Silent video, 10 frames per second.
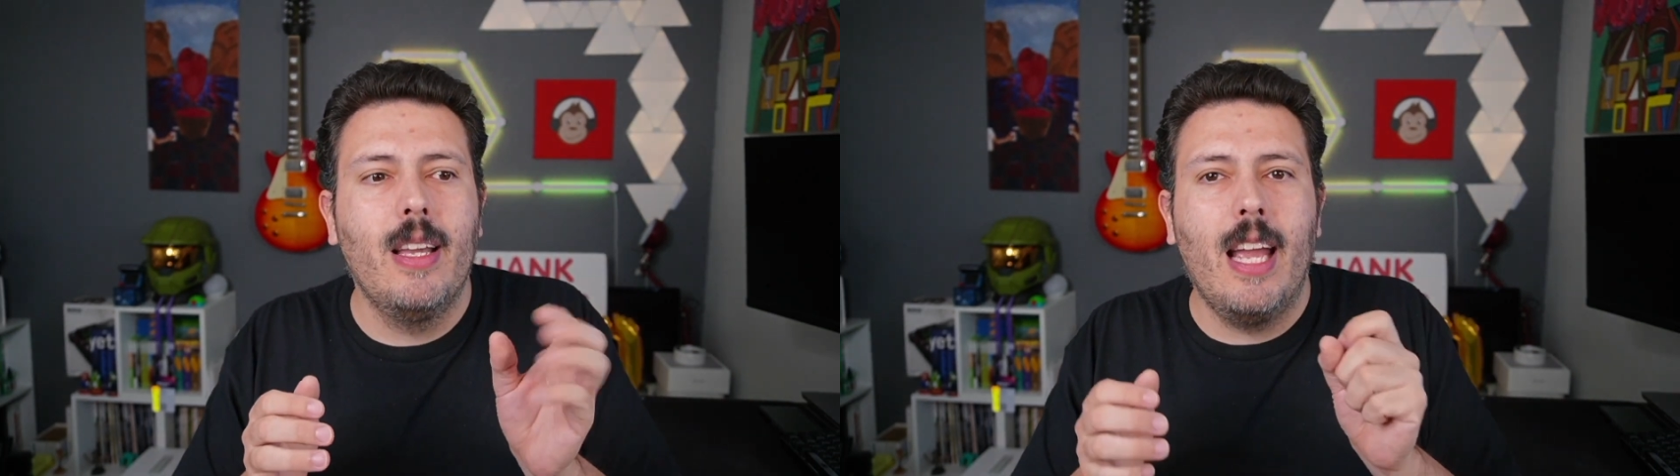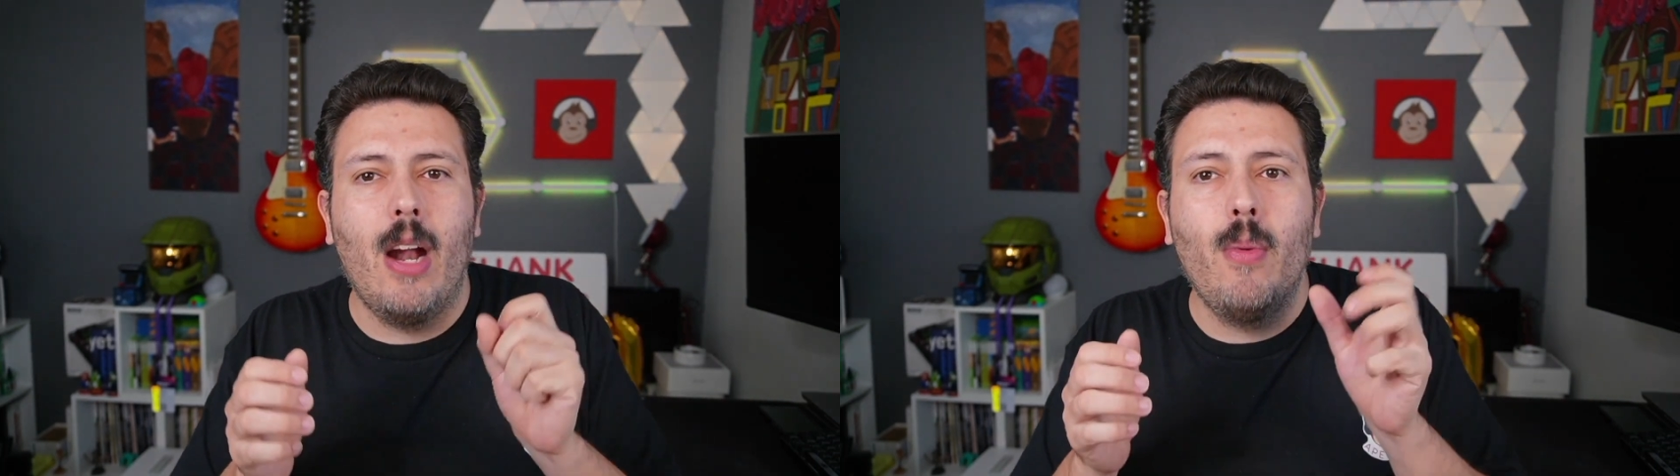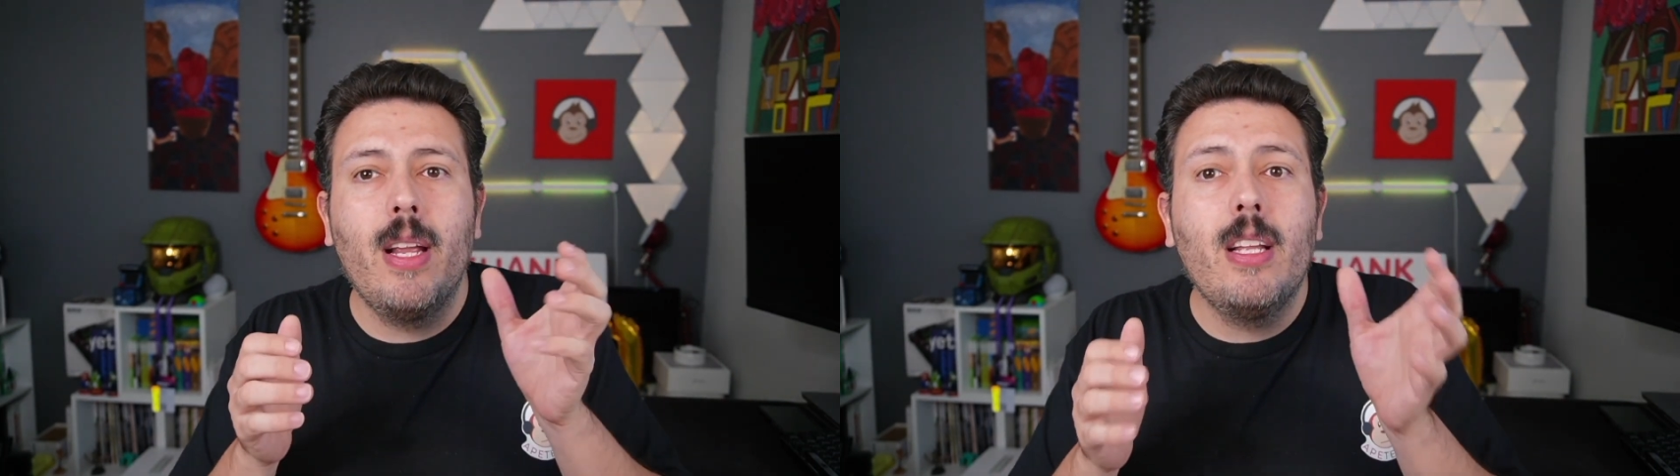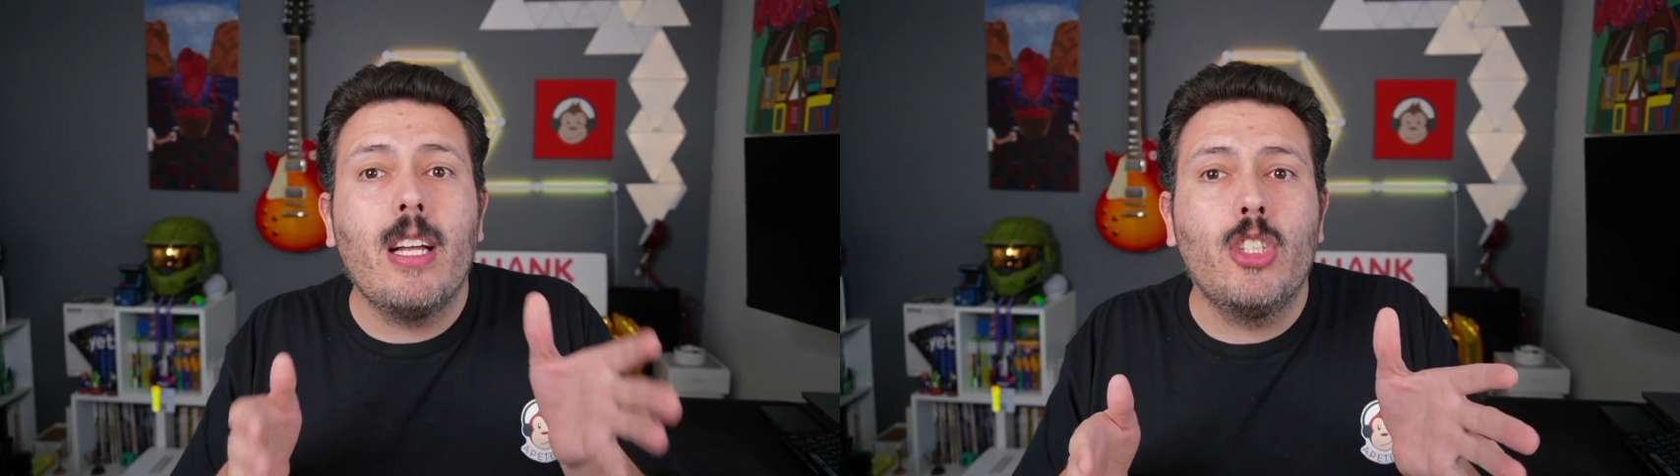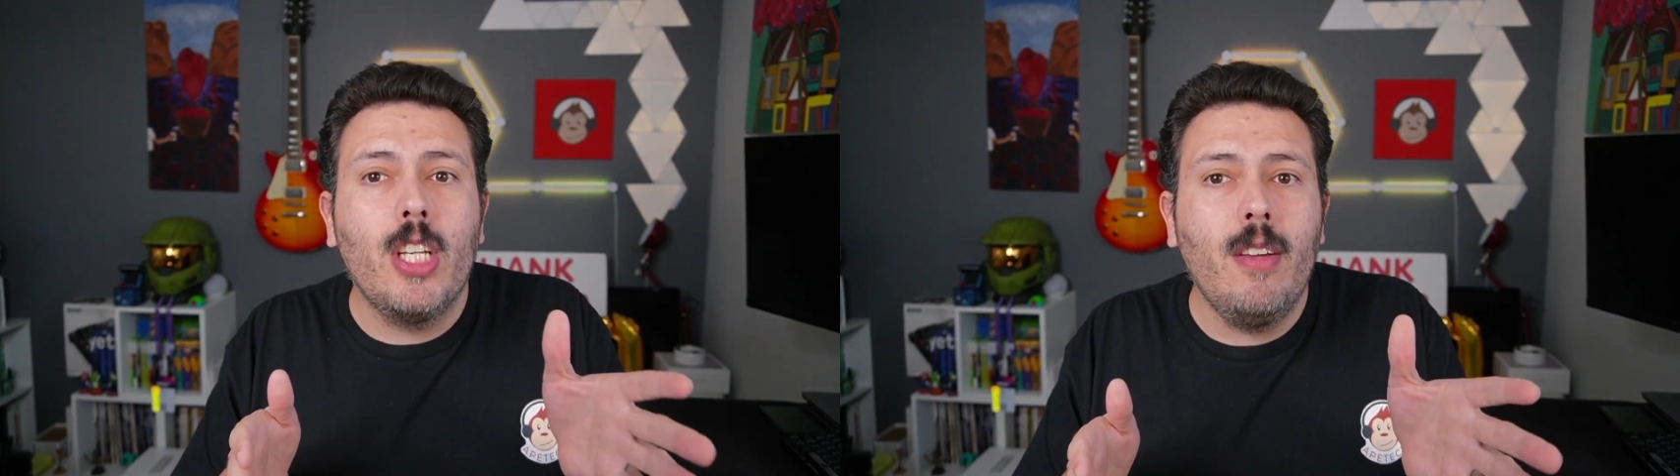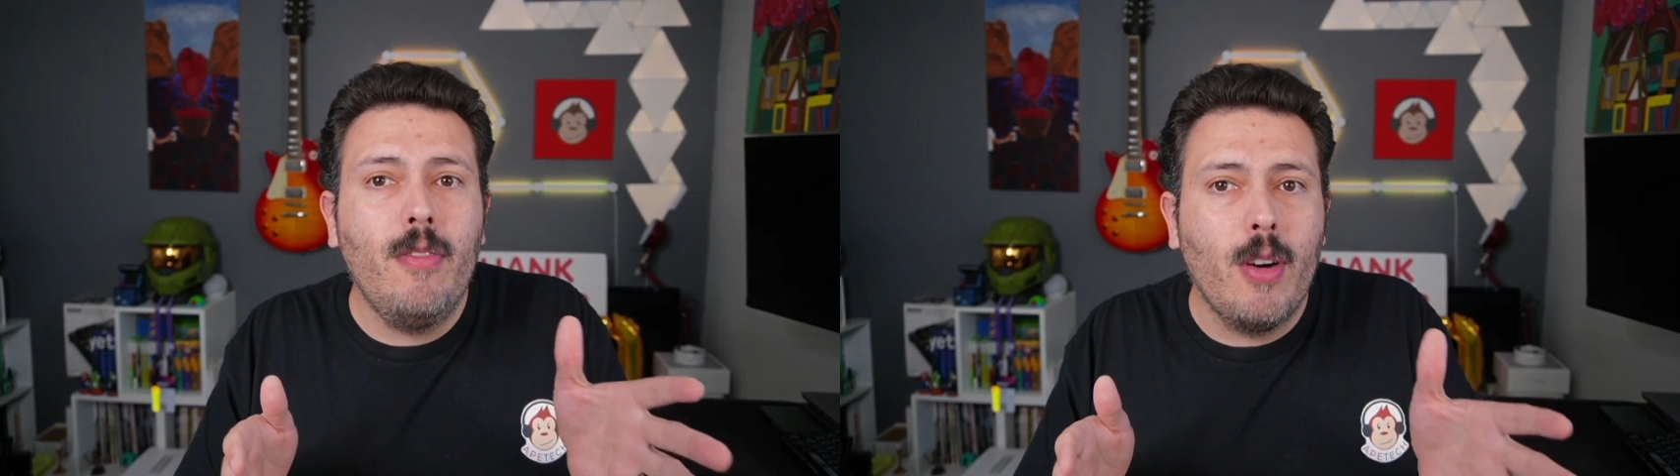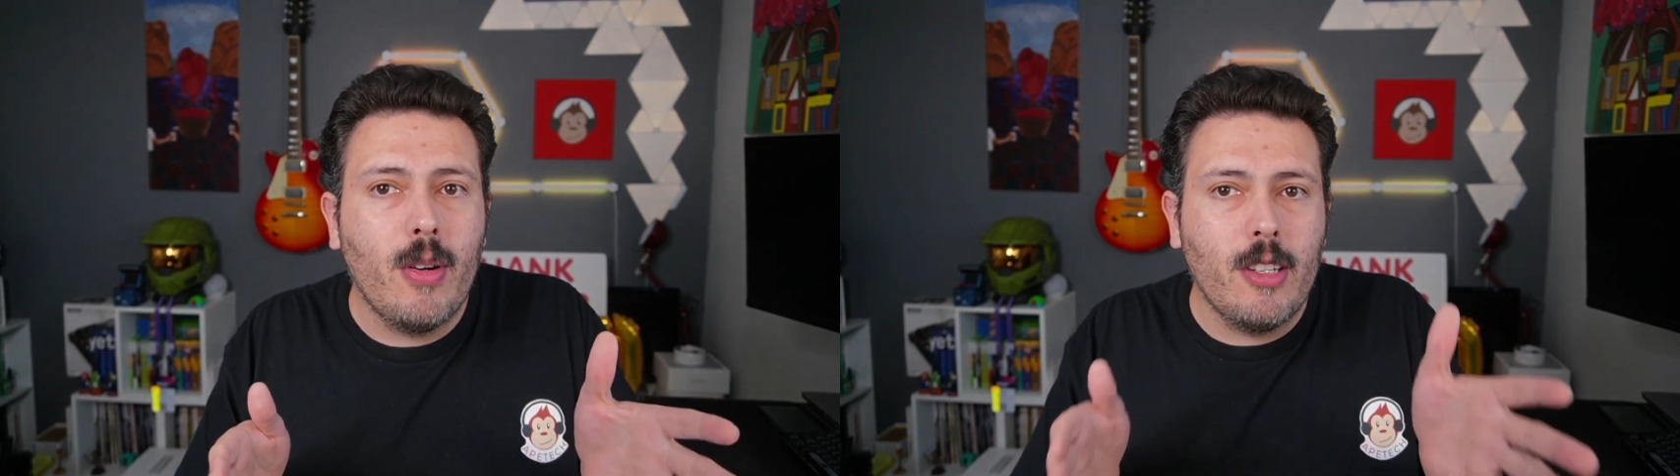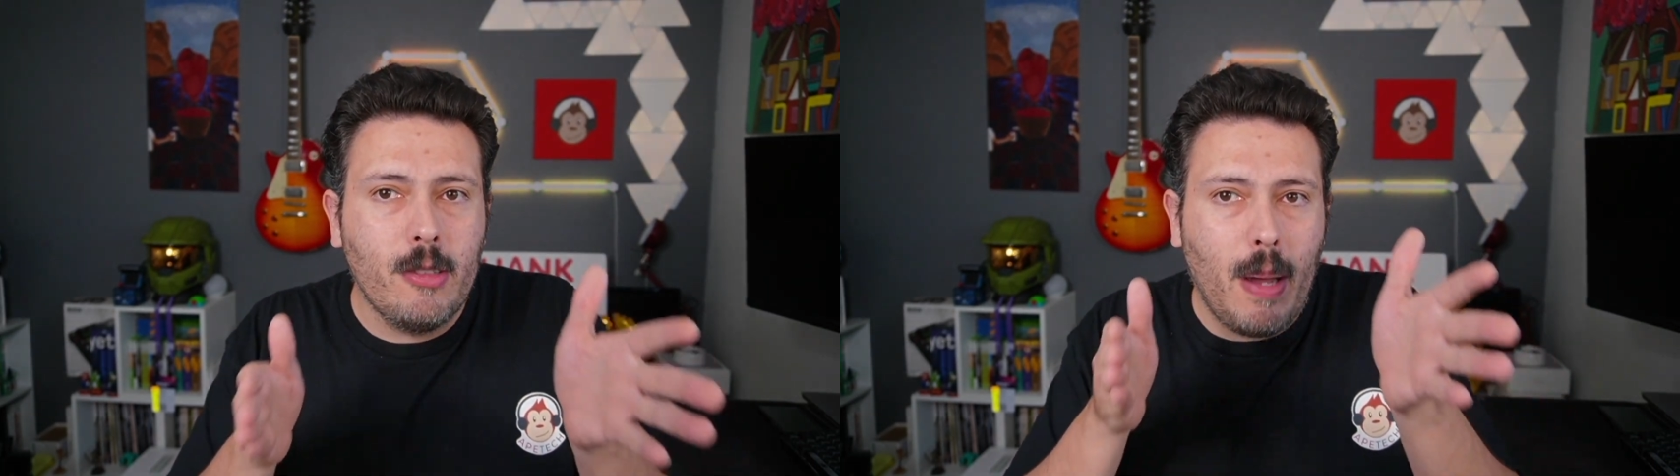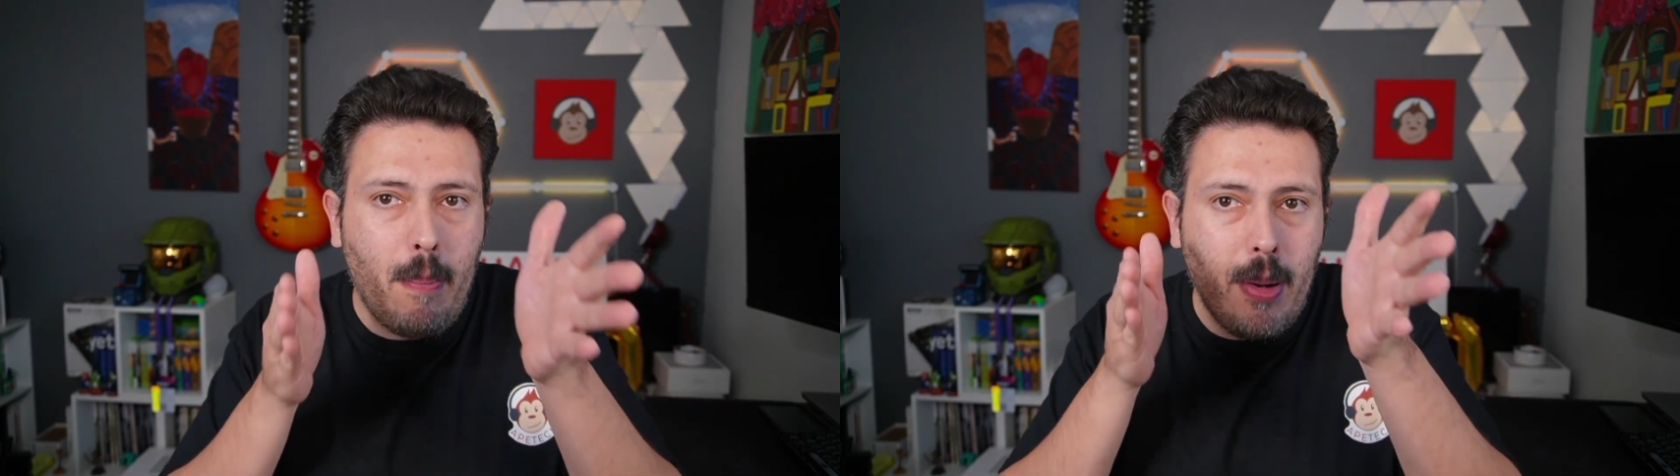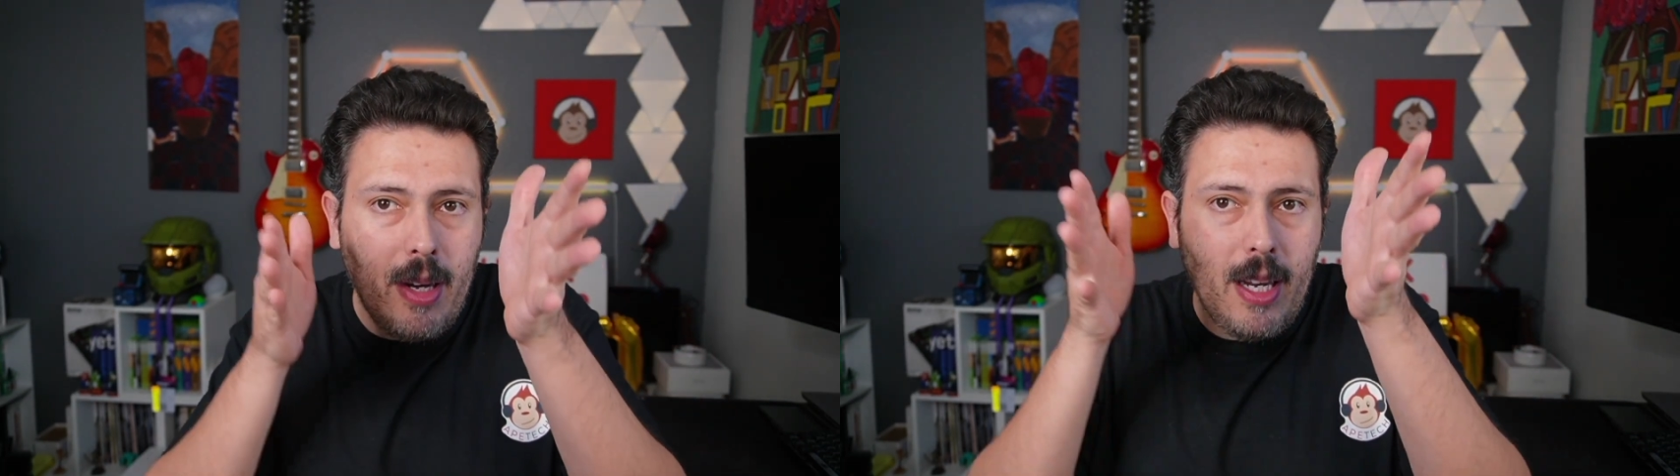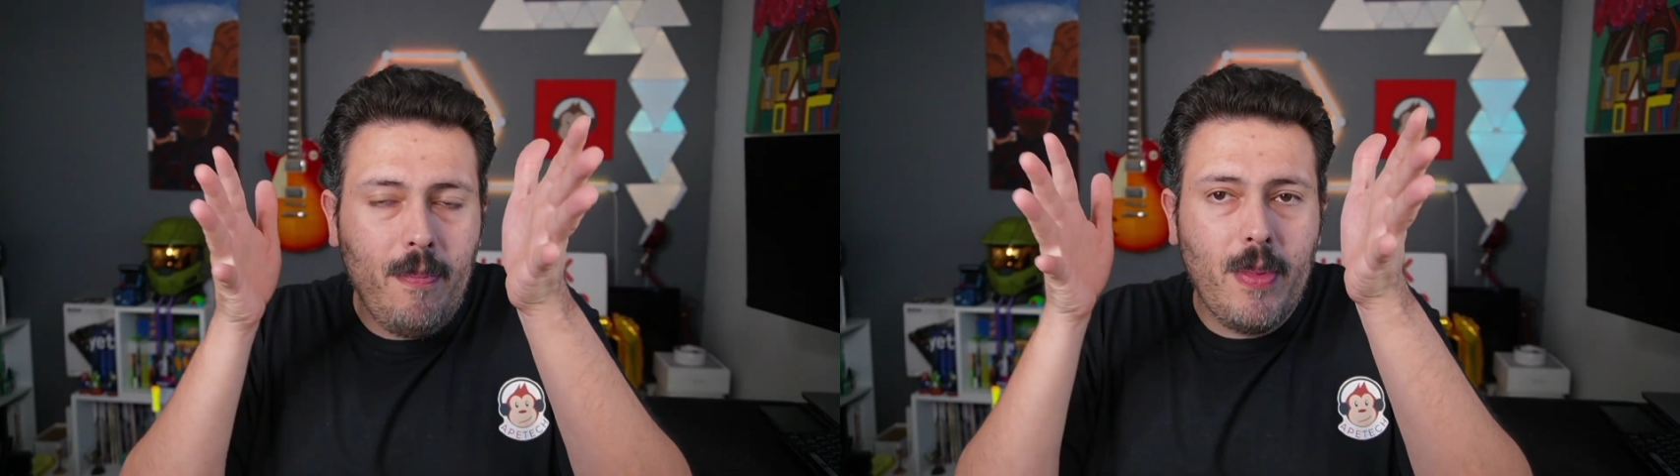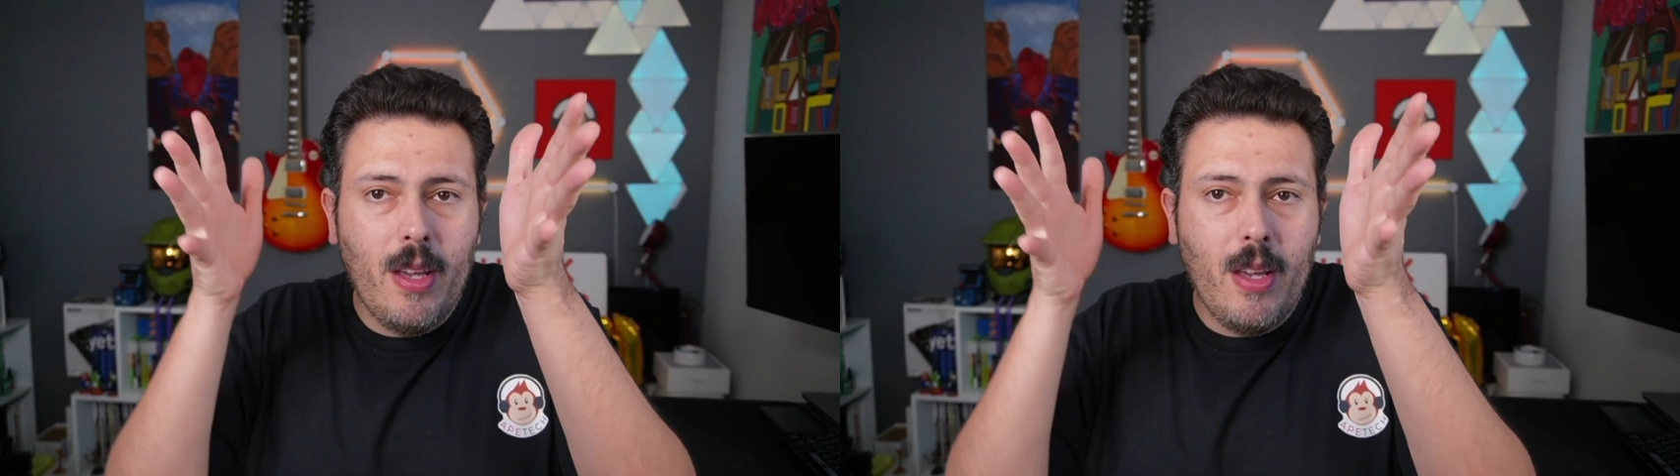And we achieve focus by putting